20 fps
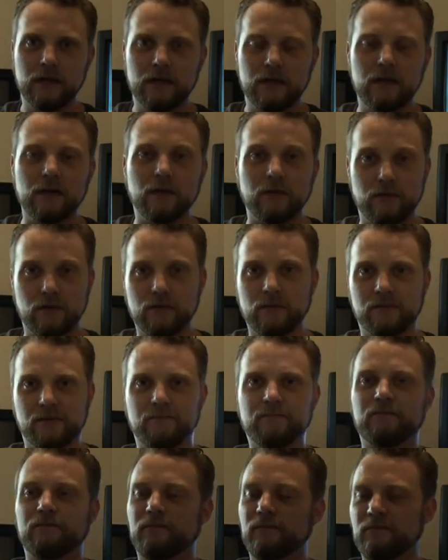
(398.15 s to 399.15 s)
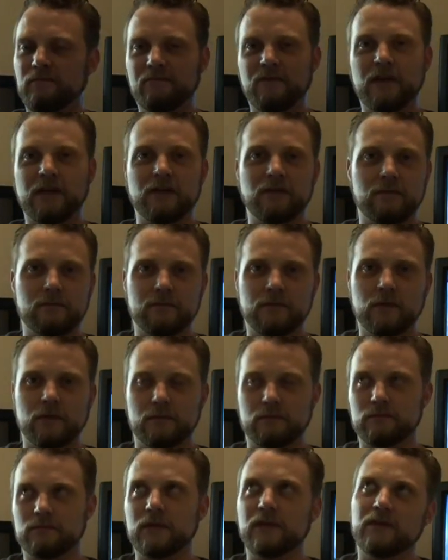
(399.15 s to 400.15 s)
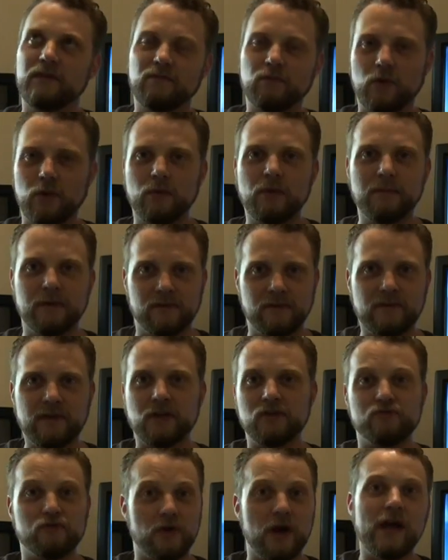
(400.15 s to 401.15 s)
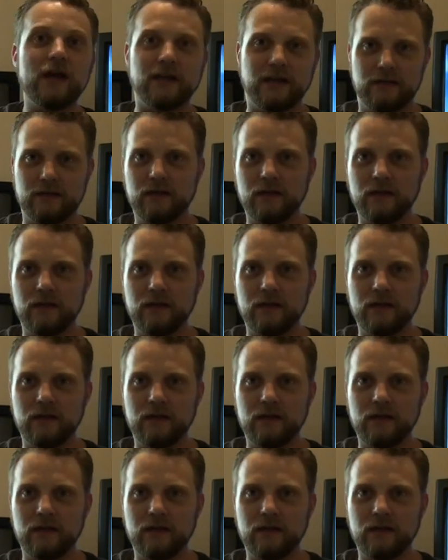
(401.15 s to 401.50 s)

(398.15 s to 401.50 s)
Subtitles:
you know, it was a fucking, or 1941, but it was a fucking dragon,